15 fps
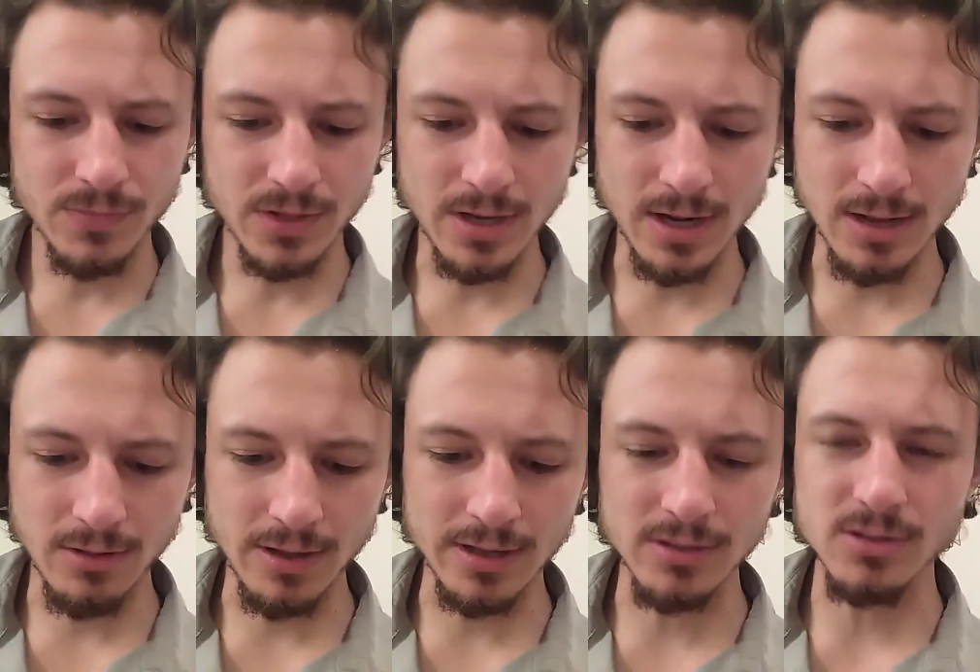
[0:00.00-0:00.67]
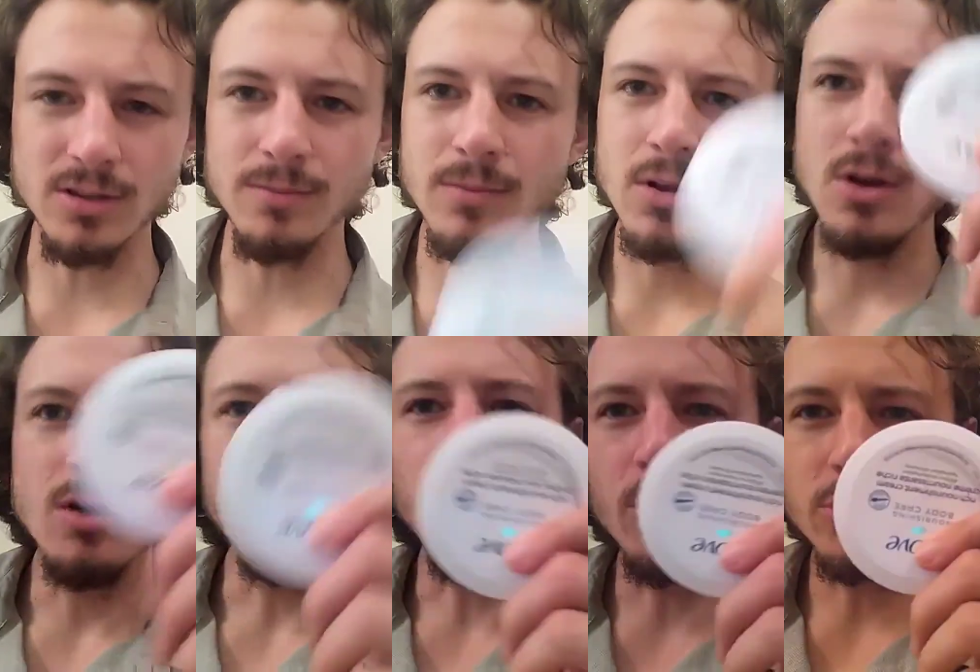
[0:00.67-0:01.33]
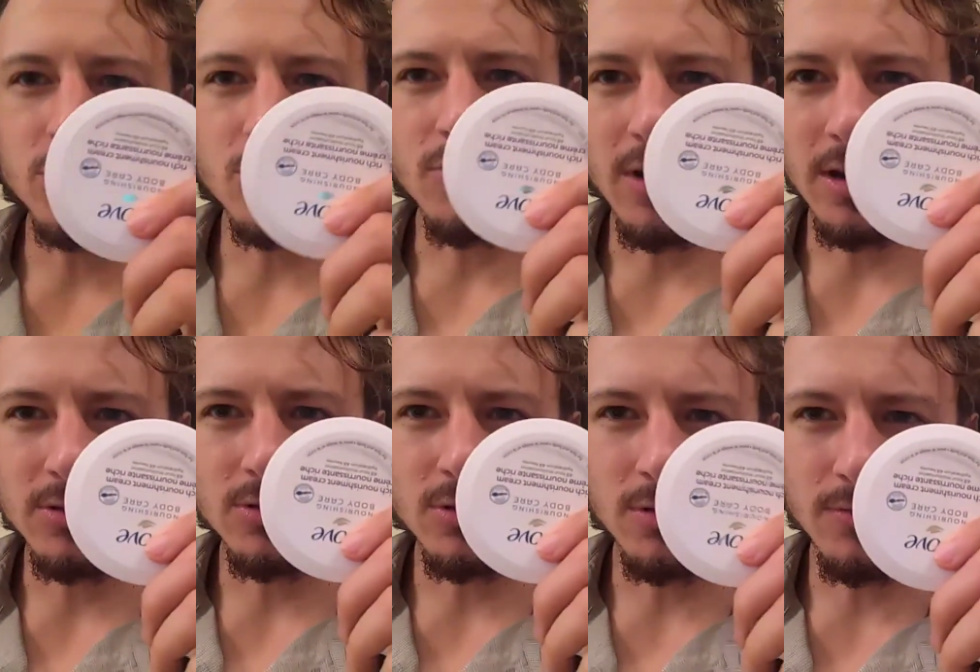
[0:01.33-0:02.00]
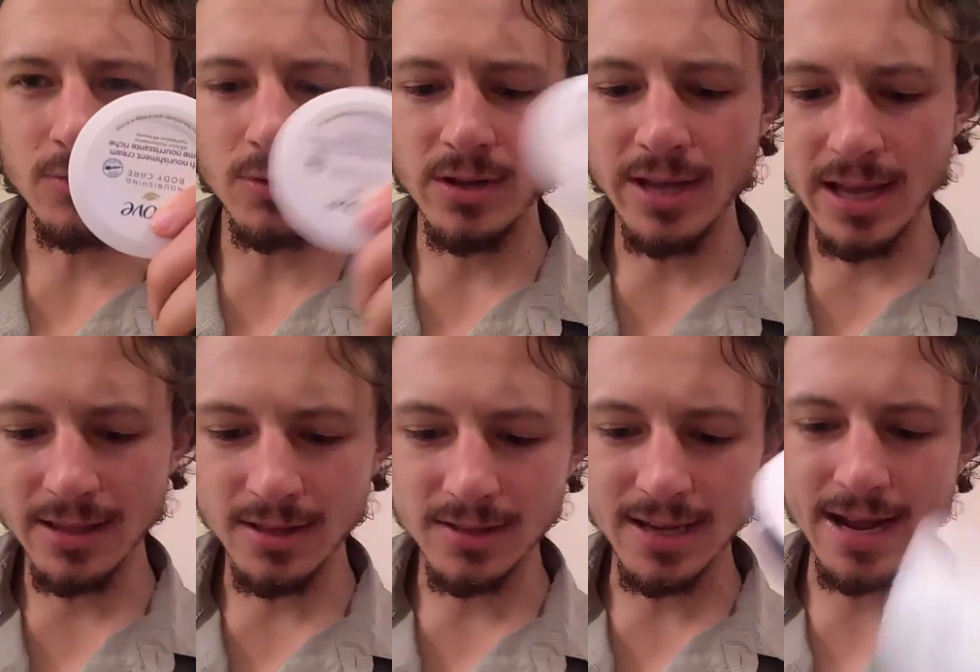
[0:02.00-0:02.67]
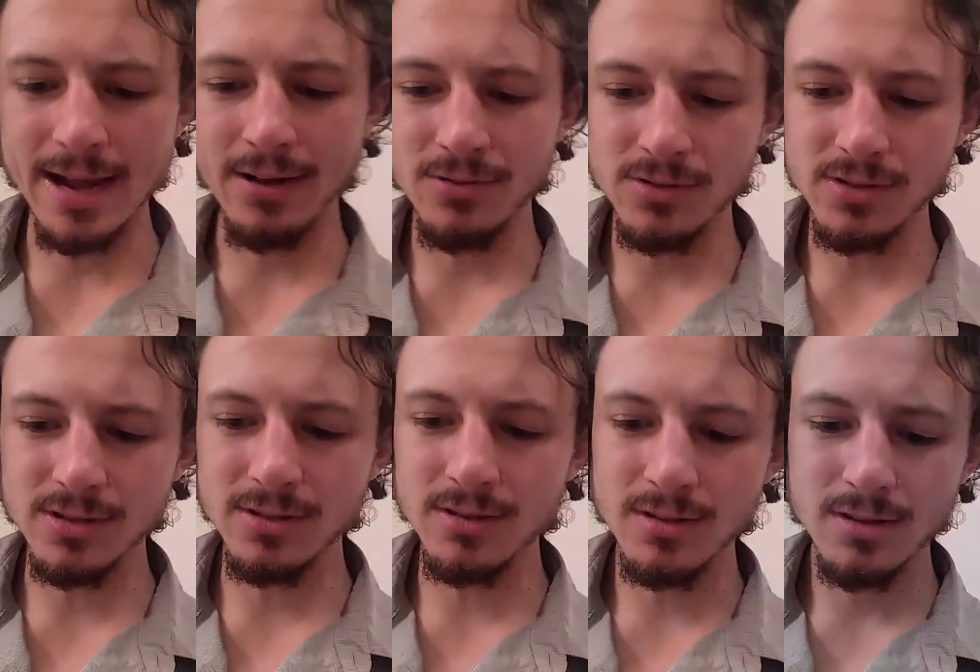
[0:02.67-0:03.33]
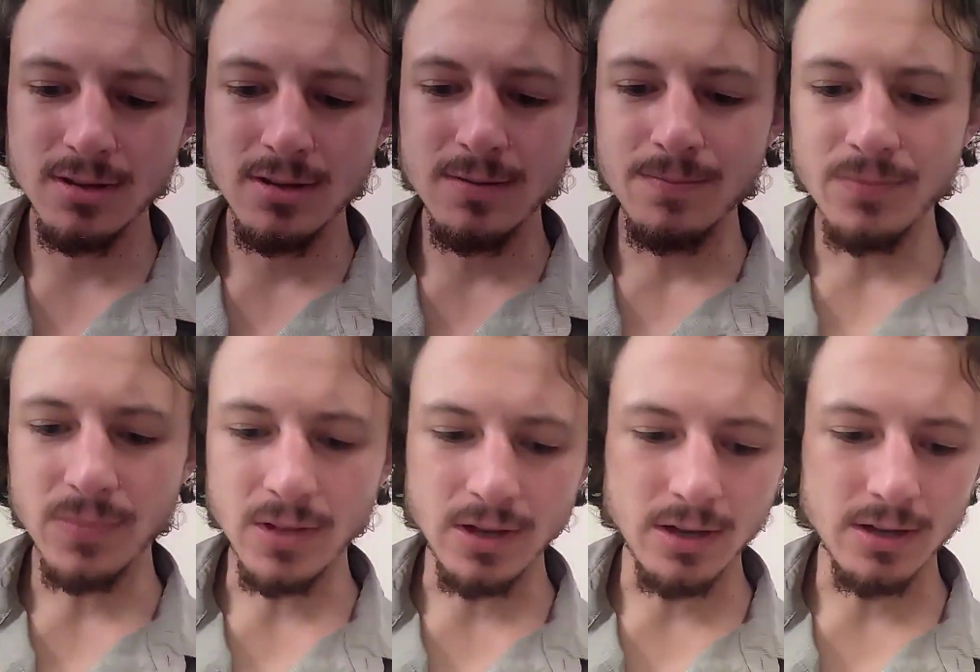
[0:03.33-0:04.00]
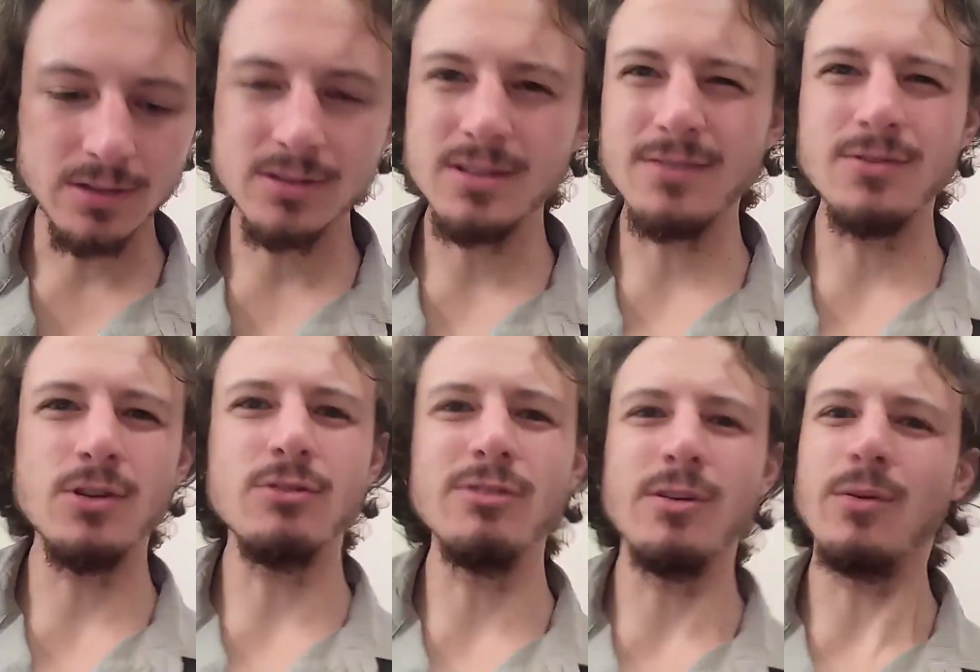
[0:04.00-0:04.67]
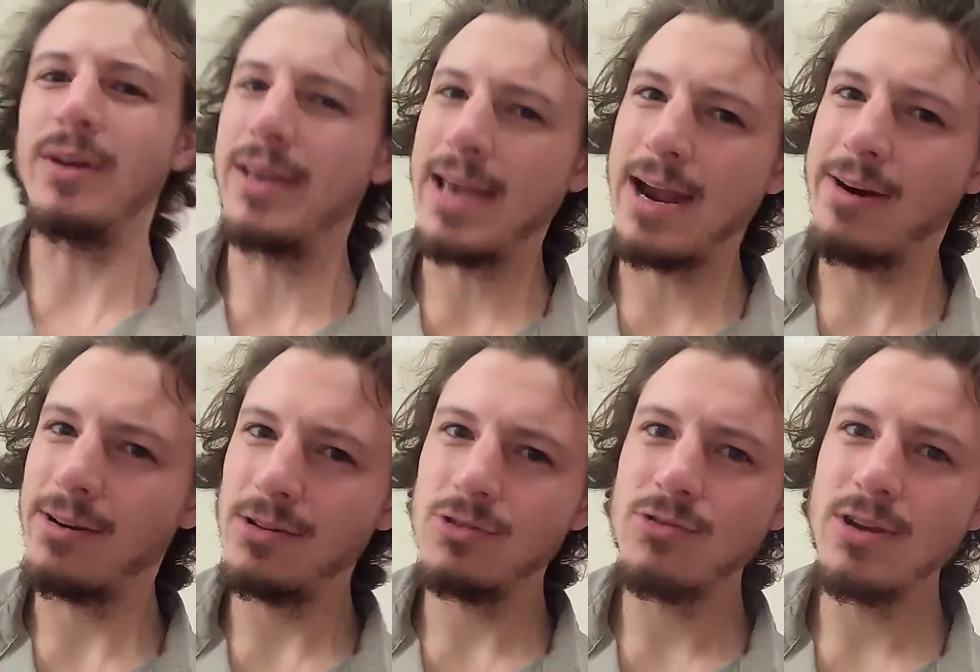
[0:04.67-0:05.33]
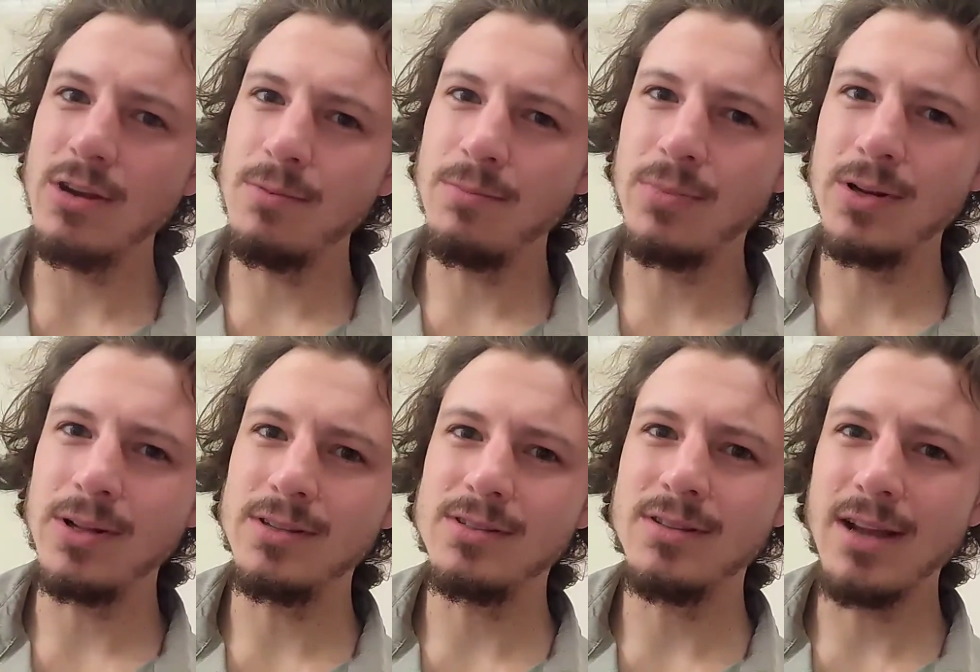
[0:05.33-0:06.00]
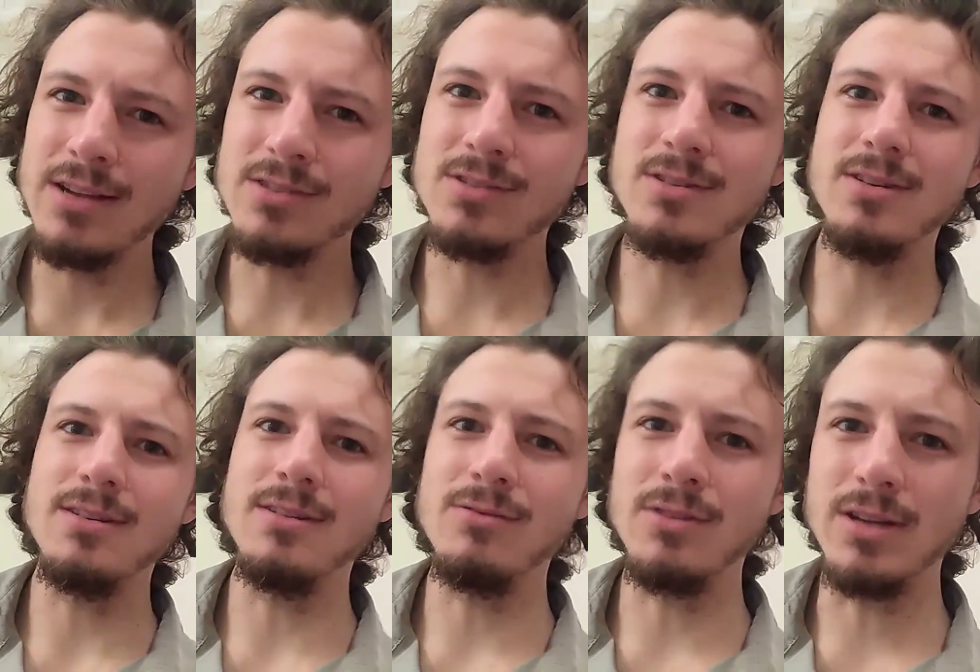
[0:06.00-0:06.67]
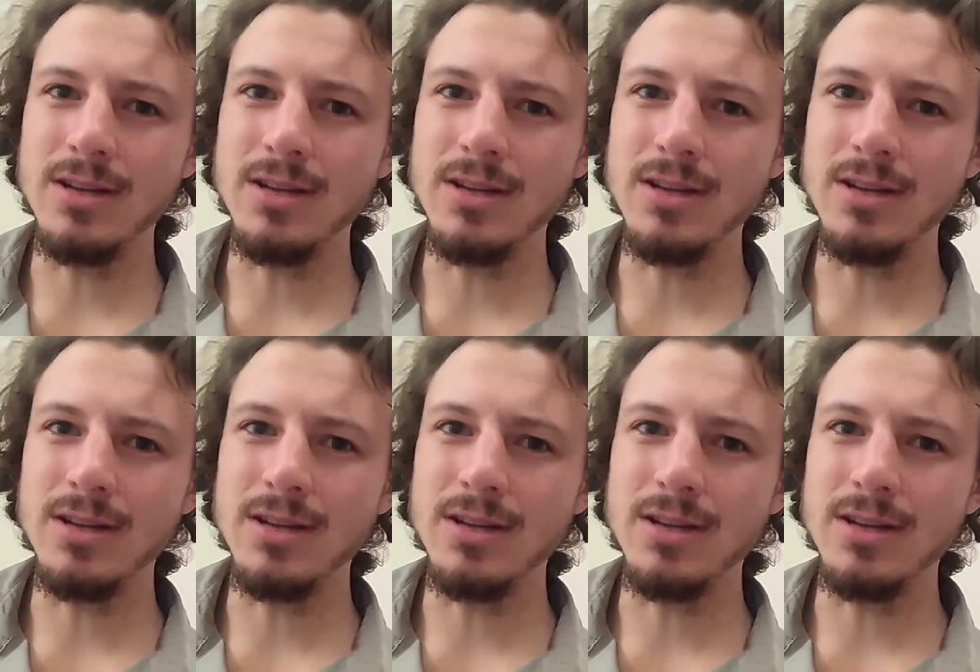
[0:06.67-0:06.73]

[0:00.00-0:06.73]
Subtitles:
Got like some moisturizer for when you get into towns and stuff you don't really want to carry on the trail, but it's nice to